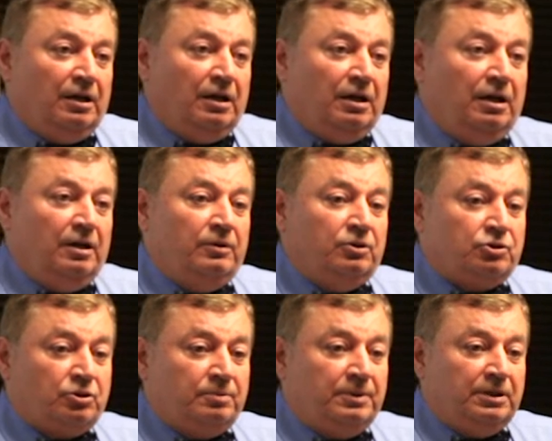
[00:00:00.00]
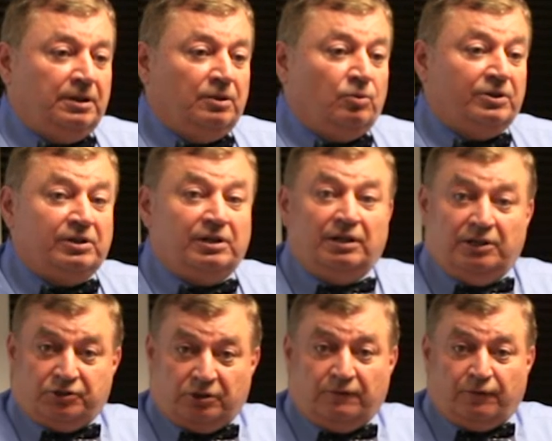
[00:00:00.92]
with
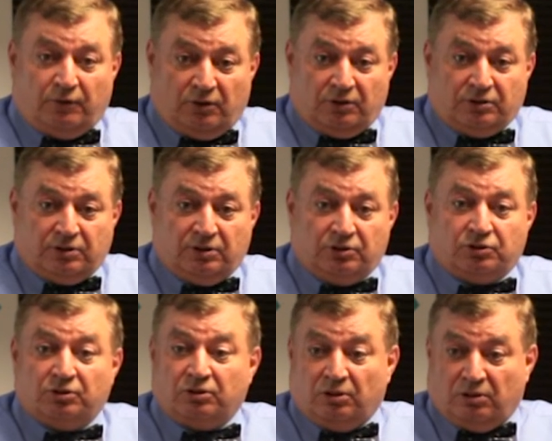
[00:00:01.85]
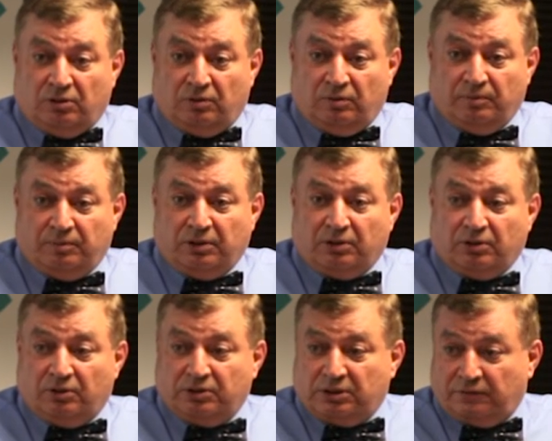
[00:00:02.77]
religion first. It should go,
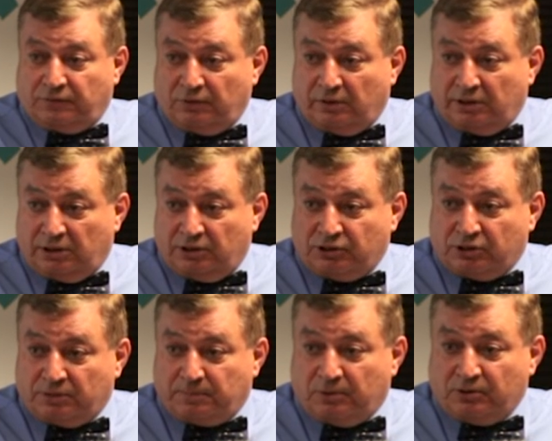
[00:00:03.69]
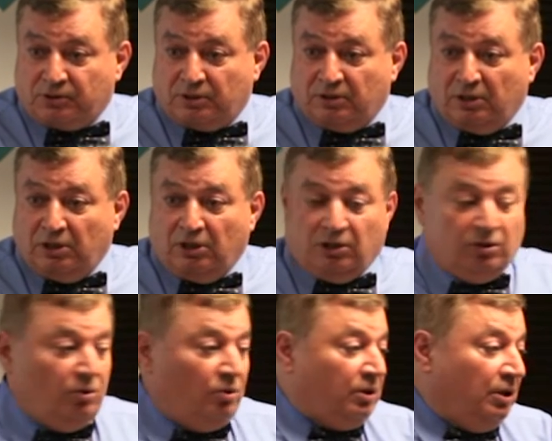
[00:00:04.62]
because if you are a religious person,
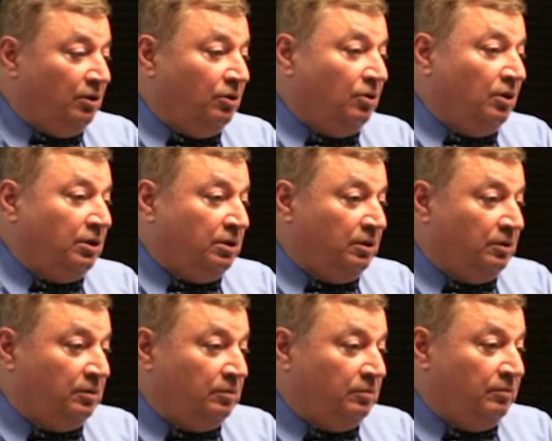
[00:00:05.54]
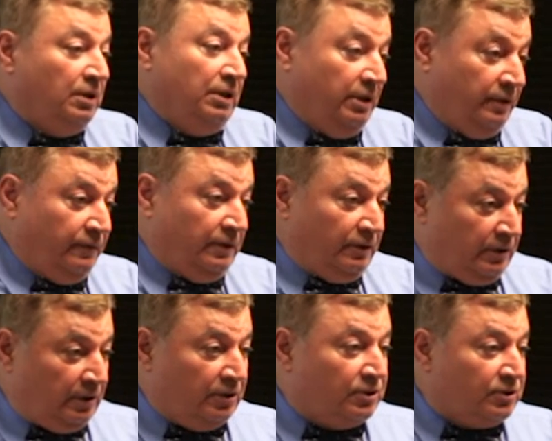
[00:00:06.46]
you cannot believe in
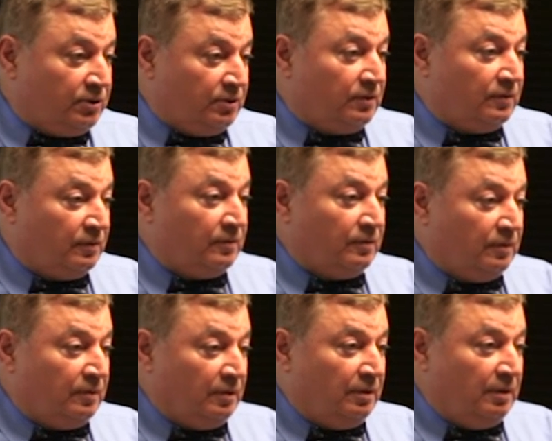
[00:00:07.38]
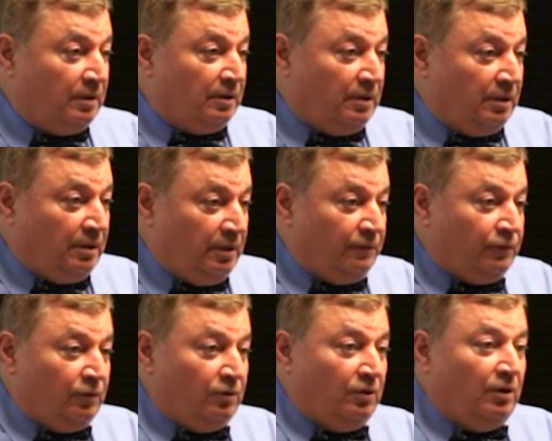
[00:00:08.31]
this.
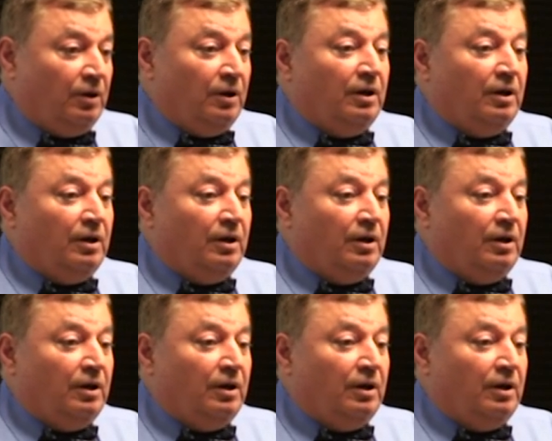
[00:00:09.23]
If you